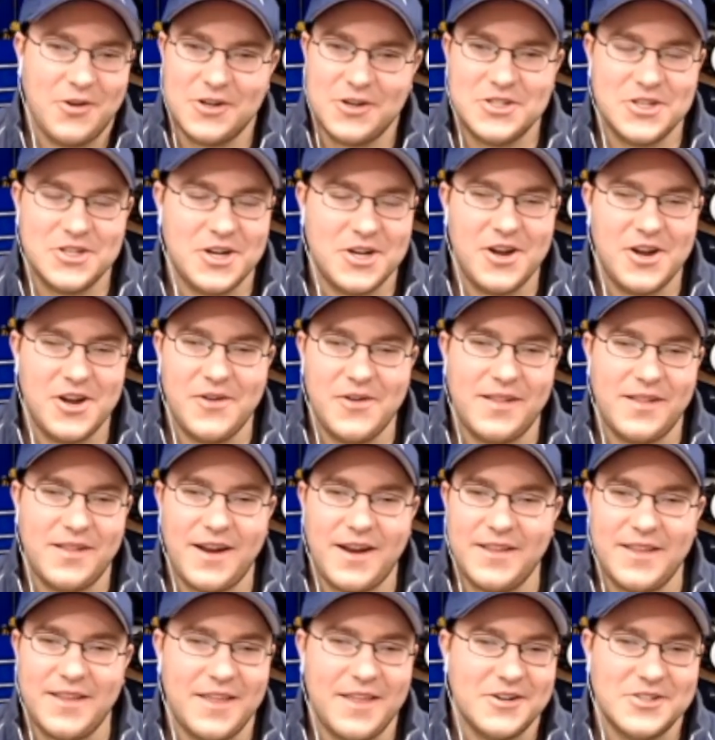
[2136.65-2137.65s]
your show,
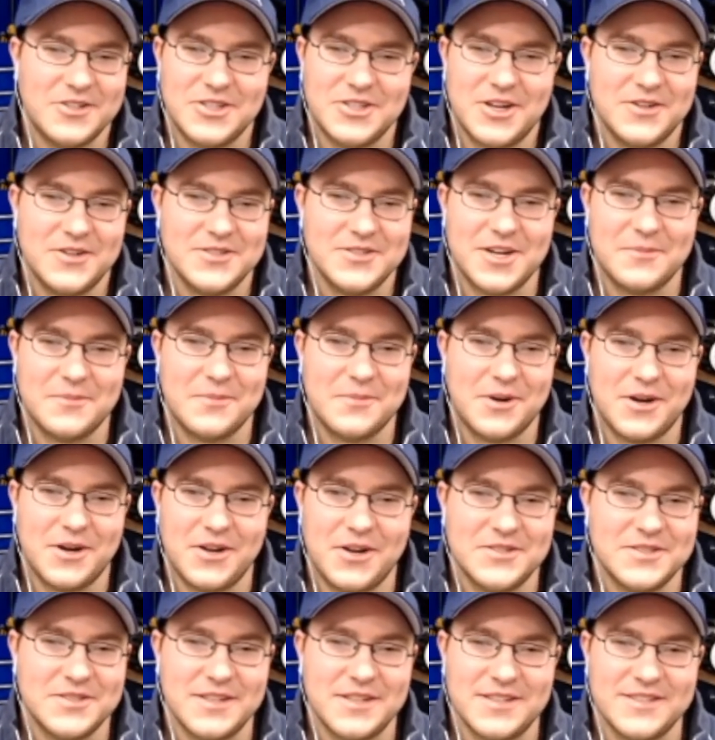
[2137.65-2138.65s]
and a lot of the other shows that are
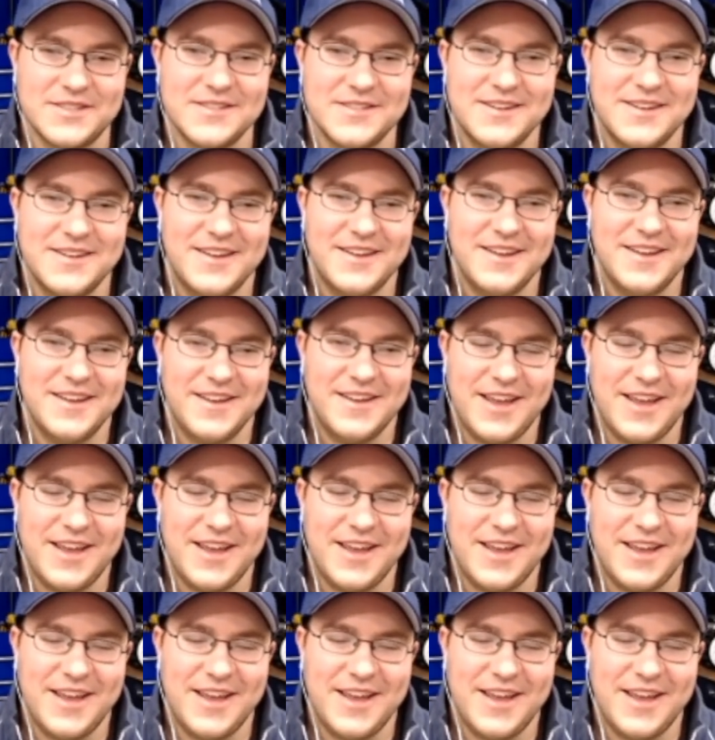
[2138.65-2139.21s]
produced is